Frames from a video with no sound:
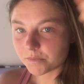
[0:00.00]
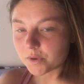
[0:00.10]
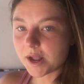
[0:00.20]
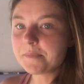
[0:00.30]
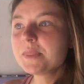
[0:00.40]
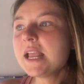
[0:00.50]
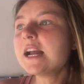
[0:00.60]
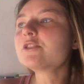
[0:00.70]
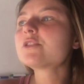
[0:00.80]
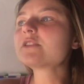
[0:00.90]
Okay?
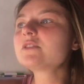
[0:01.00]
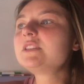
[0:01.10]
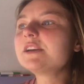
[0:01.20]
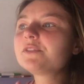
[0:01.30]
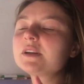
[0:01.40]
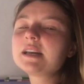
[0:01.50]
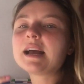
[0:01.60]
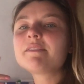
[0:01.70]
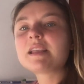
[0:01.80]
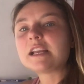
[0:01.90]
And so there's different
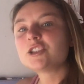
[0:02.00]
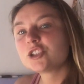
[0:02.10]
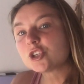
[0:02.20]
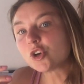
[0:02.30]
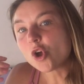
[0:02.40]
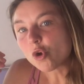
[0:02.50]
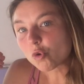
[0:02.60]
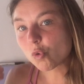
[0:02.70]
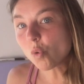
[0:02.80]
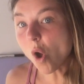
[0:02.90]
navigational
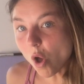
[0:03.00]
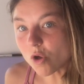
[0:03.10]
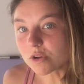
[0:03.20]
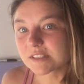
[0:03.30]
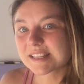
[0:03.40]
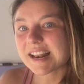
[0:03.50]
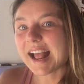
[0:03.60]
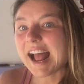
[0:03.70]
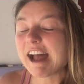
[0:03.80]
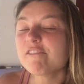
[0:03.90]
roles that
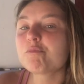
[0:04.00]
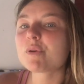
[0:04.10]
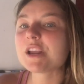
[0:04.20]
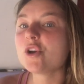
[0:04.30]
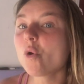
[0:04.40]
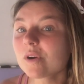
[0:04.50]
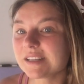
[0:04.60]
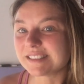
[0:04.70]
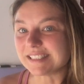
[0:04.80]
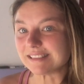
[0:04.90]
have
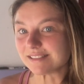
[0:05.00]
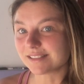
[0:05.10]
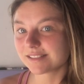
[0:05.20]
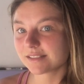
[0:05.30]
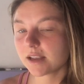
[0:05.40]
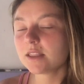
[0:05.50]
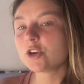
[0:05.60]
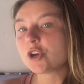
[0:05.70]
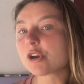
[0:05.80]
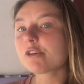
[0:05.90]
priorities in the
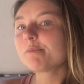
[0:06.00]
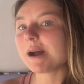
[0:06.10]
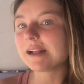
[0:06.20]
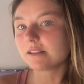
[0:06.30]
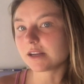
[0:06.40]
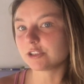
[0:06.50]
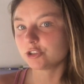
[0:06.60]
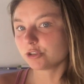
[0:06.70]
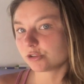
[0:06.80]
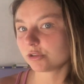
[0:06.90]

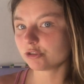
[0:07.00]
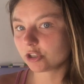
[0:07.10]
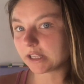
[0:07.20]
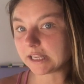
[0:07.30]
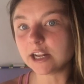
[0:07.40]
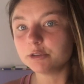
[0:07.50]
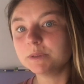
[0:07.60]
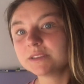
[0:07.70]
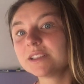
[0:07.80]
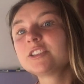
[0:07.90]
neurobiological social
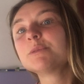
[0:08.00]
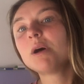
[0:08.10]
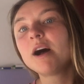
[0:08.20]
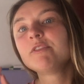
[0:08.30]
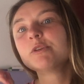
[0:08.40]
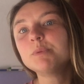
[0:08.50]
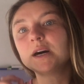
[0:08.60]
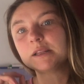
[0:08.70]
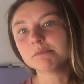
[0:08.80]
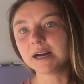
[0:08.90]
engagement system of the
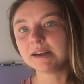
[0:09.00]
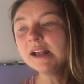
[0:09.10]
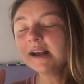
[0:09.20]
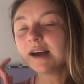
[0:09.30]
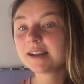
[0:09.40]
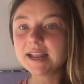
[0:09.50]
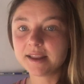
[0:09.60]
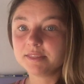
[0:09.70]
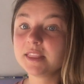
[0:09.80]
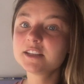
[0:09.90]
body mind.
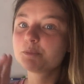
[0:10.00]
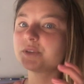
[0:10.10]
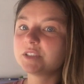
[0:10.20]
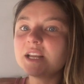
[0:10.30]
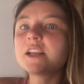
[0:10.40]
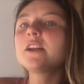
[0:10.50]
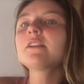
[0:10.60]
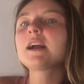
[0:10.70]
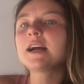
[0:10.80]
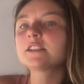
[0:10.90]
Again, this
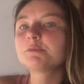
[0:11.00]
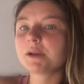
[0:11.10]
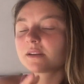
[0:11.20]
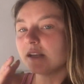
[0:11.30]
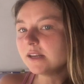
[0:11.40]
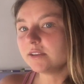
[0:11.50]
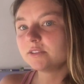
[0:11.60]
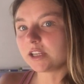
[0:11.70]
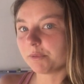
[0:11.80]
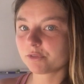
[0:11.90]
particular aspect
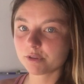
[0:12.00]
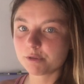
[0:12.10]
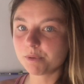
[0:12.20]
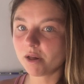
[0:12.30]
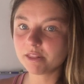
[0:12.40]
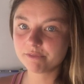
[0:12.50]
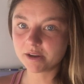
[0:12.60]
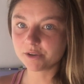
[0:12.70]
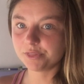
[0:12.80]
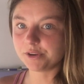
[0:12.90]
stems from the
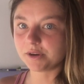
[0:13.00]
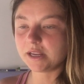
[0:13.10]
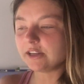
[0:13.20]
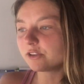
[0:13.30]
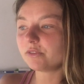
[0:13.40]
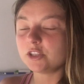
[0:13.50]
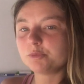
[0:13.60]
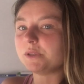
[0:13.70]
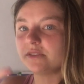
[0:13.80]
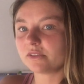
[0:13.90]
polyvagal theory. Each of these
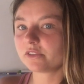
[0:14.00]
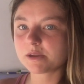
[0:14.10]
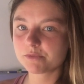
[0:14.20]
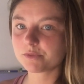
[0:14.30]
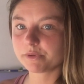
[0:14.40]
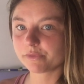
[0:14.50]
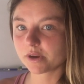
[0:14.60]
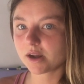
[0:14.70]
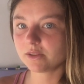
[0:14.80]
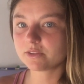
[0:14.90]
pieces stems from
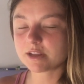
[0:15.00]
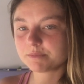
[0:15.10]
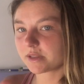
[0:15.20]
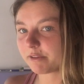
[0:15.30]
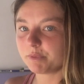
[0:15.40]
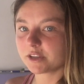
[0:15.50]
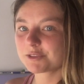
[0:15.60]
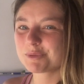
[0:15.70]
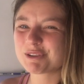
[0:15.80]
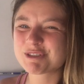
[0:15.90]
different concepts that have been
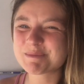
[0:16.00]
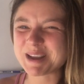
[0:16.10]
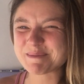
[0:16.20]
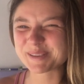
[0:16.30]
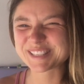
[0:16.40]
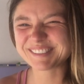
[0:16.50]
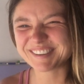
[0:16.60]
explored through my implicit